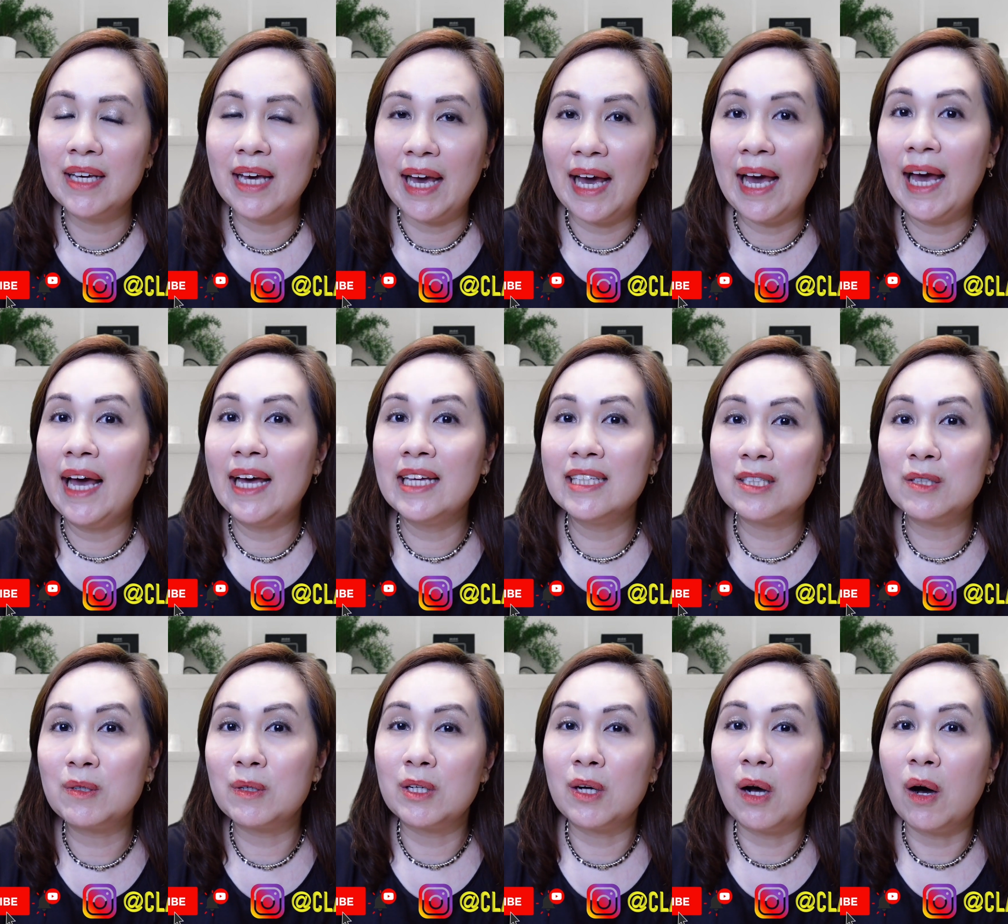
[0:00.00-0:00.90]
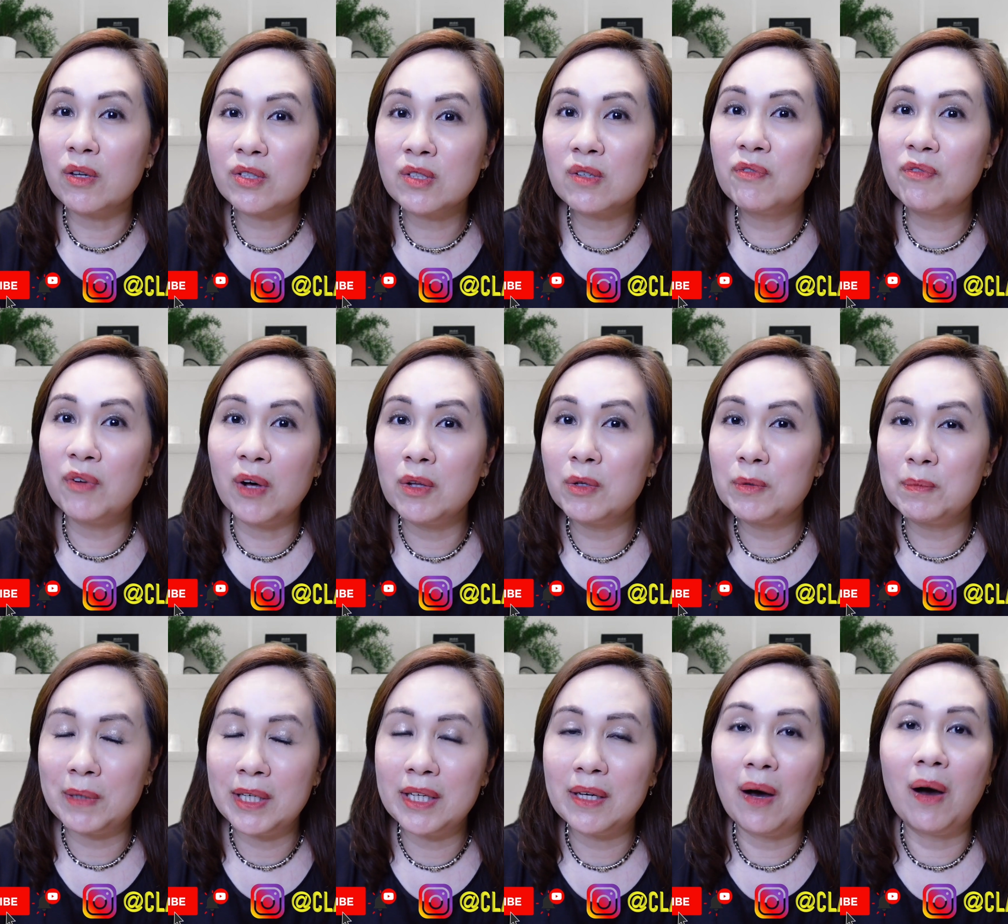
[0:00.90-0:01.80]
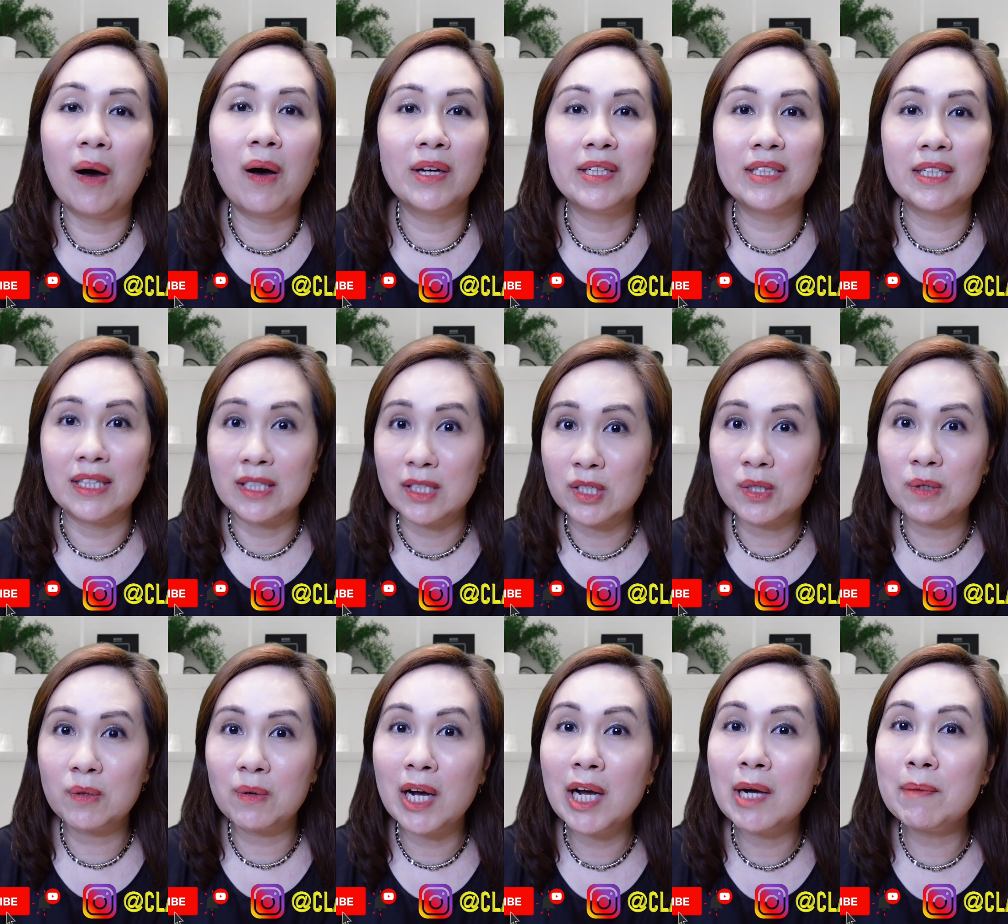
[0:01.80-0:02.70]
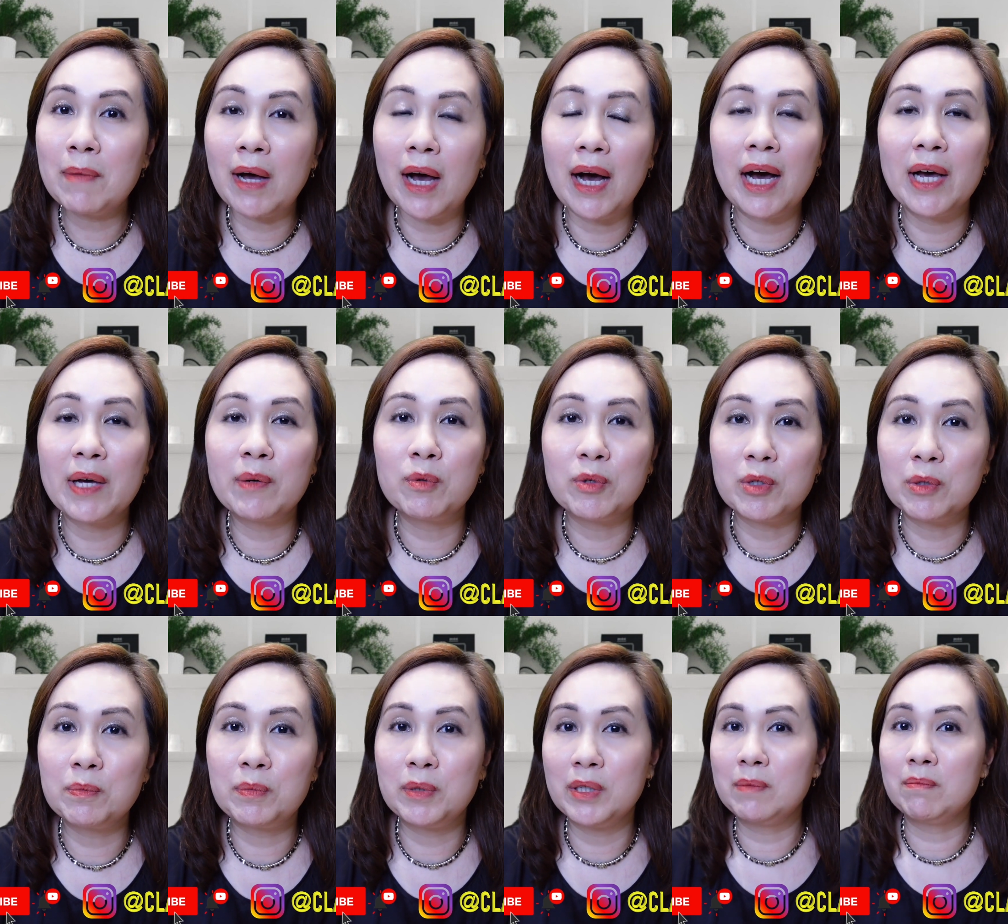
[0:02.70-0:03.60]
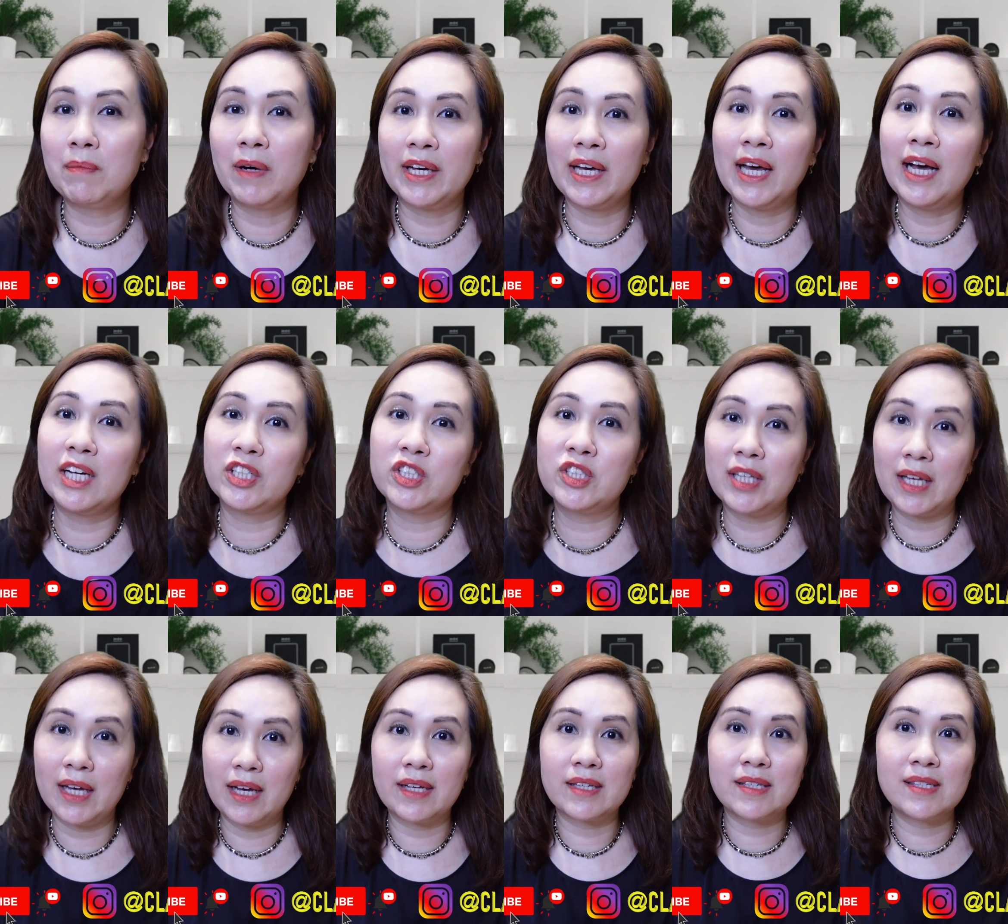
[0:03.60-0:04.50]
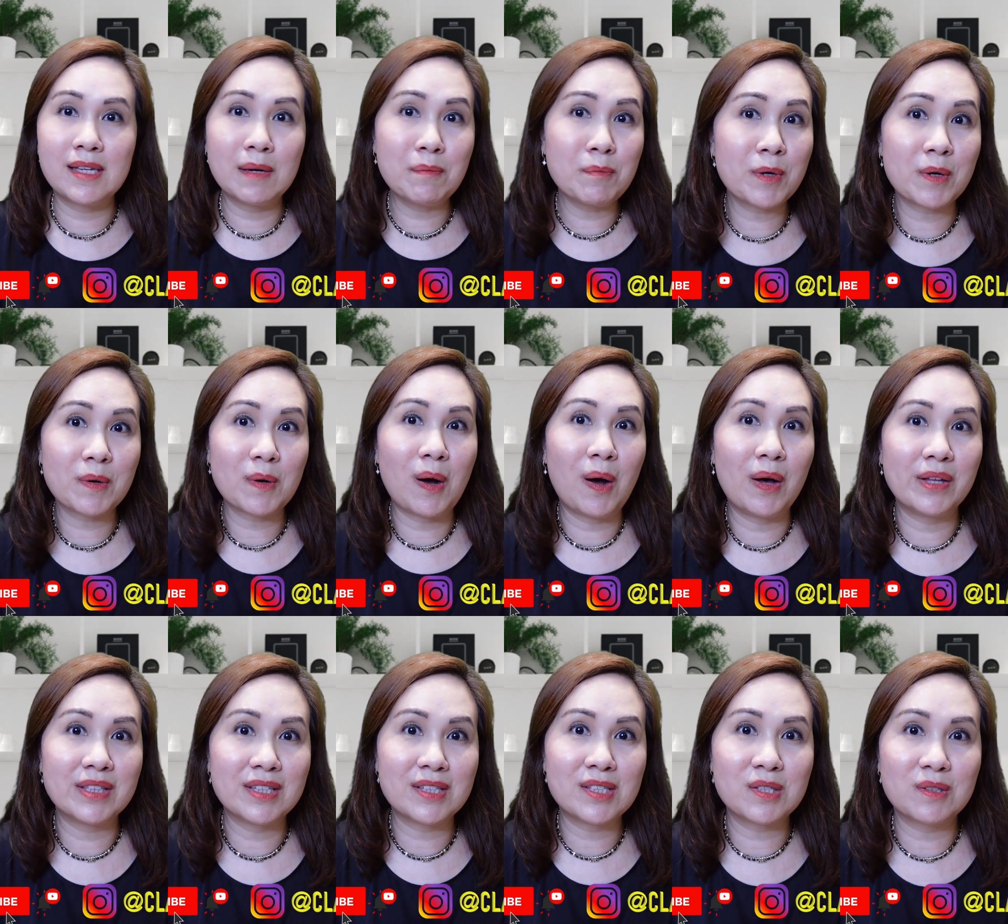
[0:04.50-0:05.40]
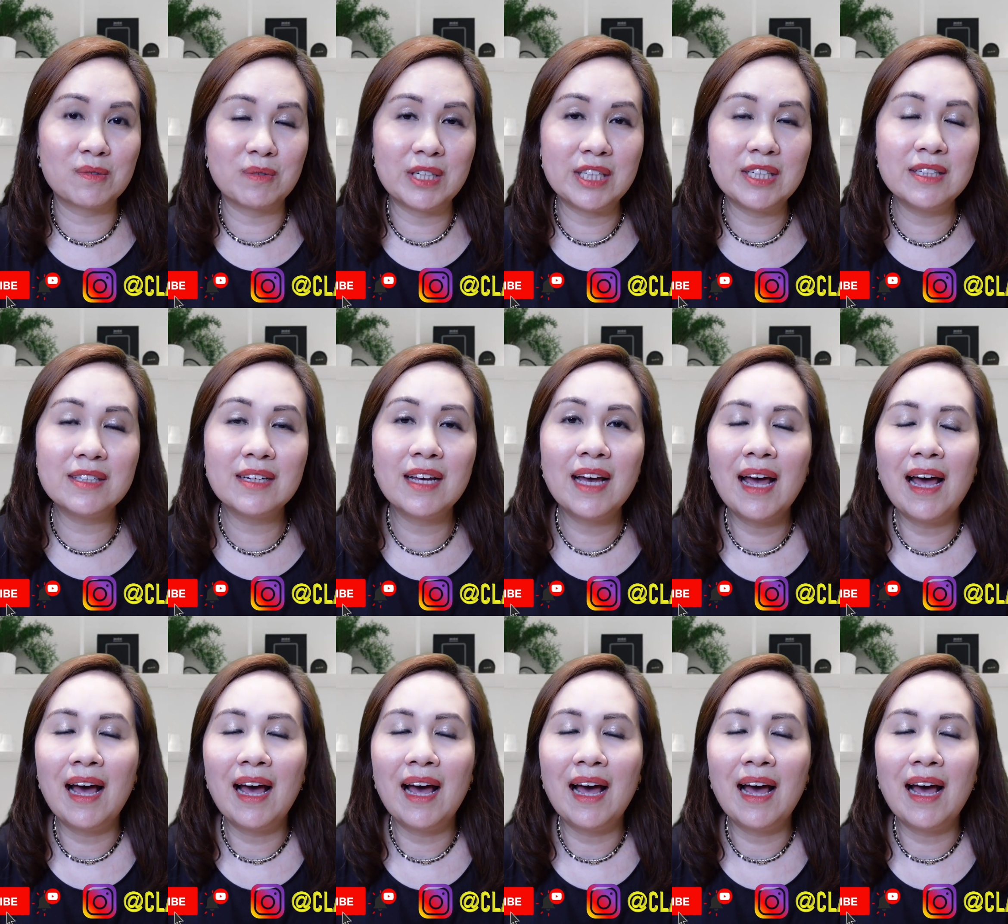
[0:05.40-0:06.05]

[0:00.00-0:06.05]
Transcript: And you can also follow me on Instagram. I will put my hashtag somewhere on this screen.